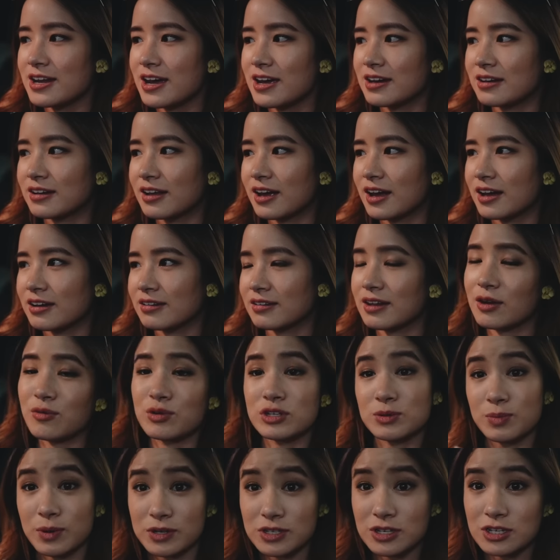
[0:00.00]
and like they were
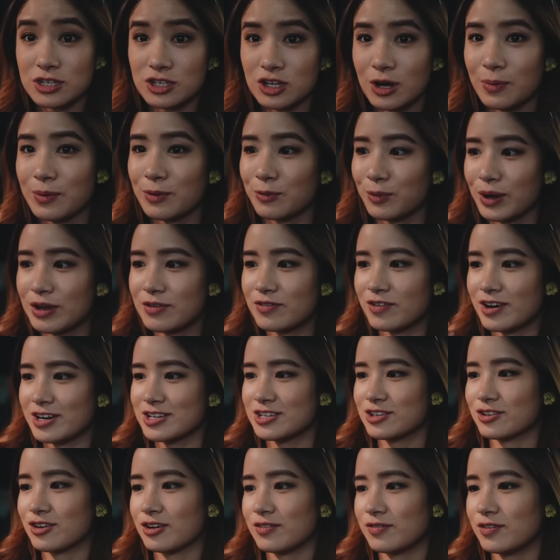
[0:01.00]
supposed to stop and wait for
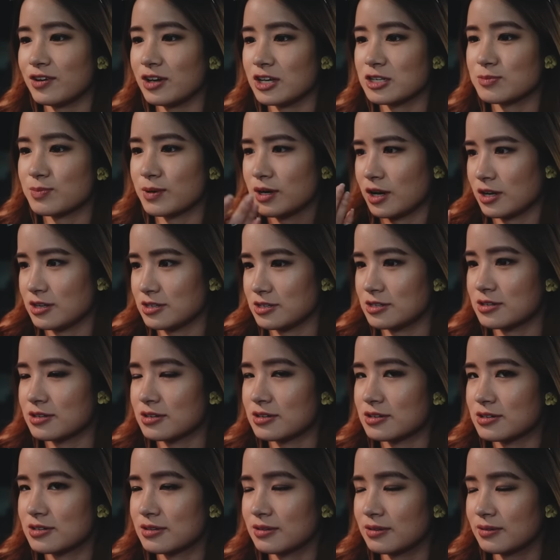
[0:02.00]
us to go first, but they
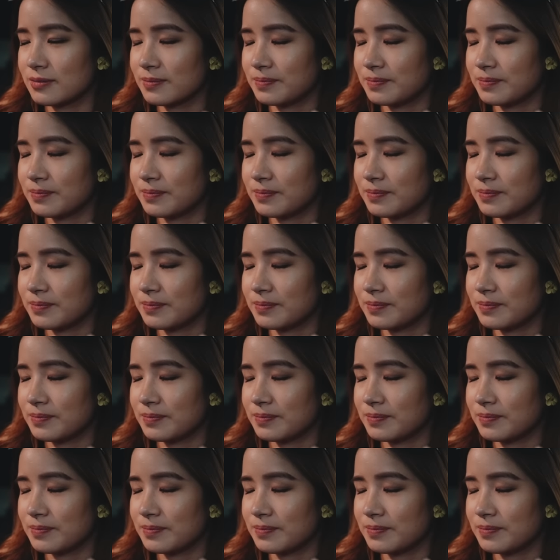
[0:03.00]
didn't.